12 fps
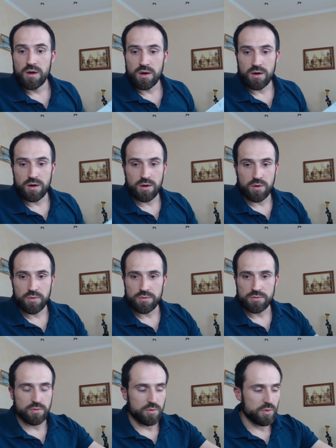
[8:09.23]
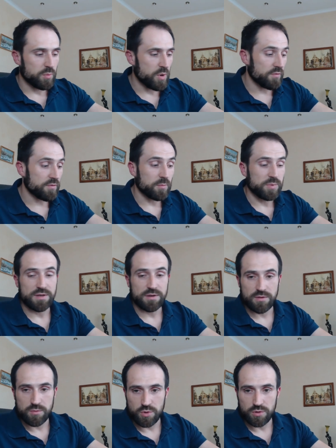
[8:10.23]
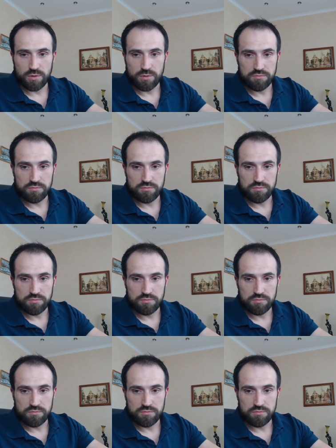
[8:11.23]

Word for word: uh, on the way of completing the work.